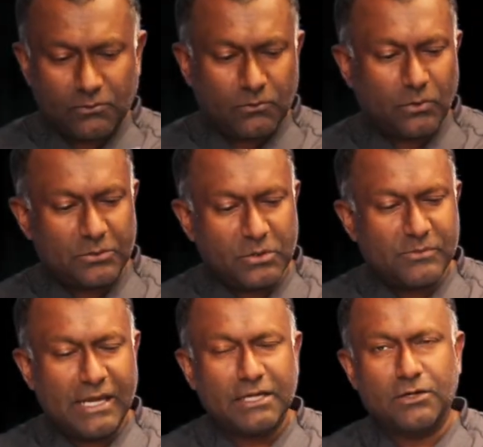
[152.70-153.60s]
When we
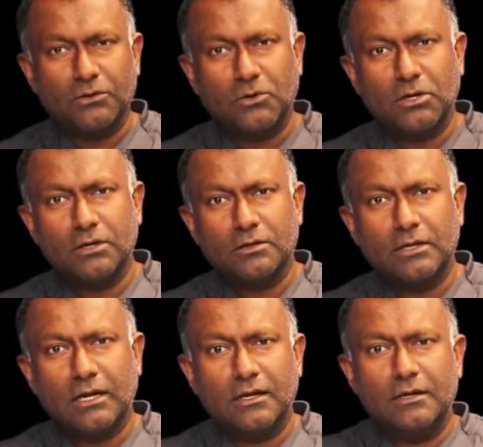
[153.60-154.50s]
make your
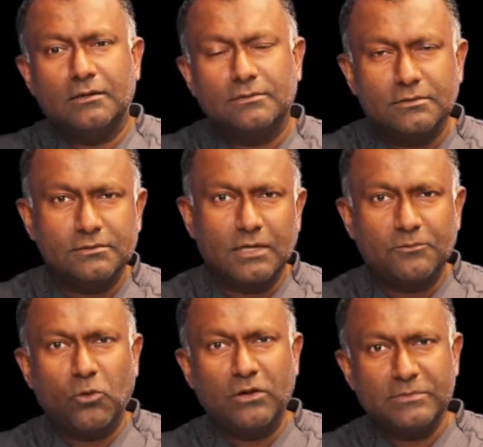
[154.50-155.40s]

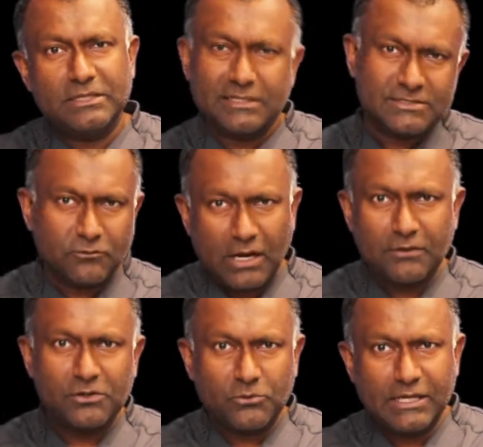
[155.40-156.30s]
appointment that's
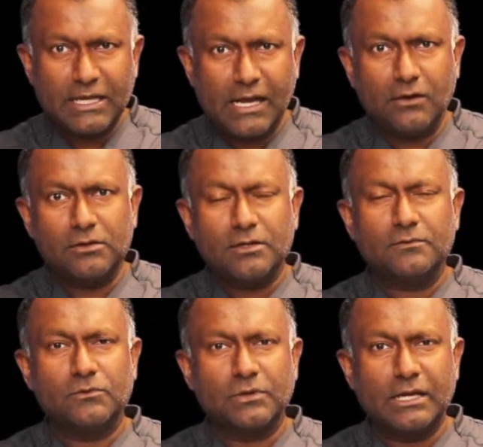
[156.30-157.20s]
around a week out,
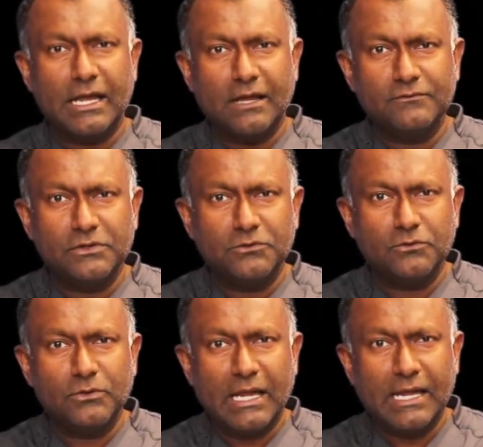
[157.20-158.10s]
we're going to have
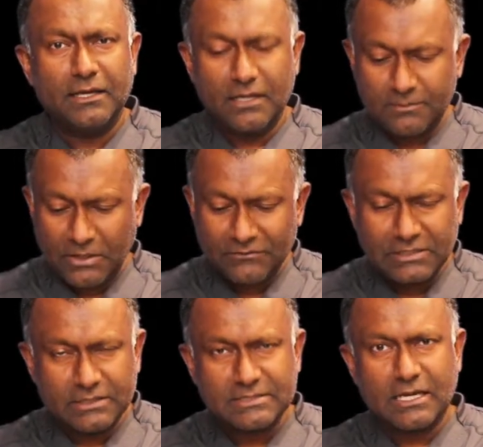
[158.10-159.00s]
you add up
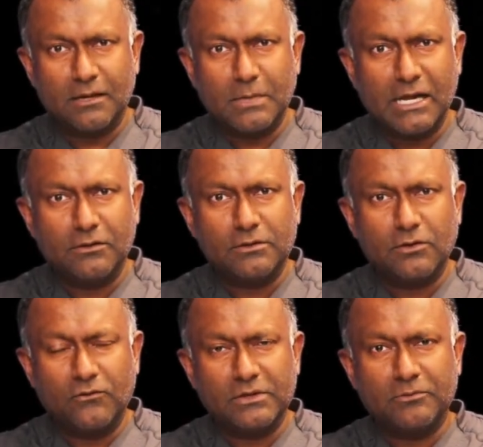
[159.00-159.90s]
everything that's come out
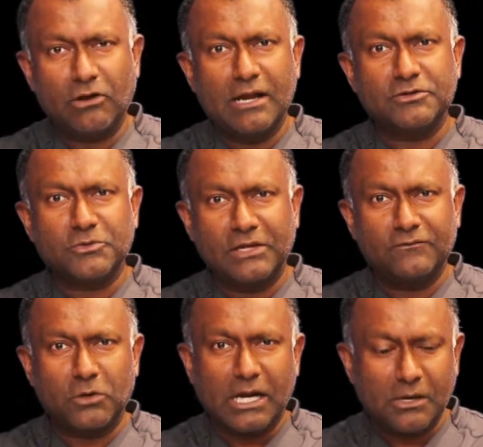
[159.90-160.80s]
over the prior
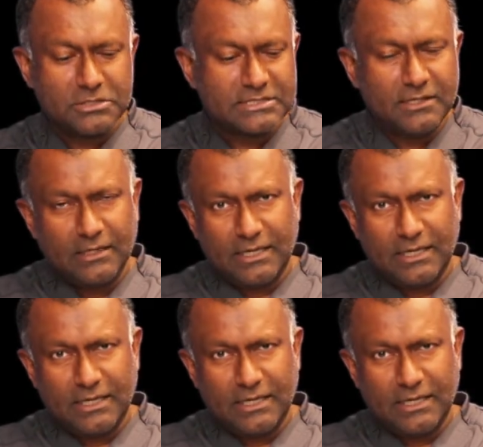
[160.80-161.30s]
24 hours,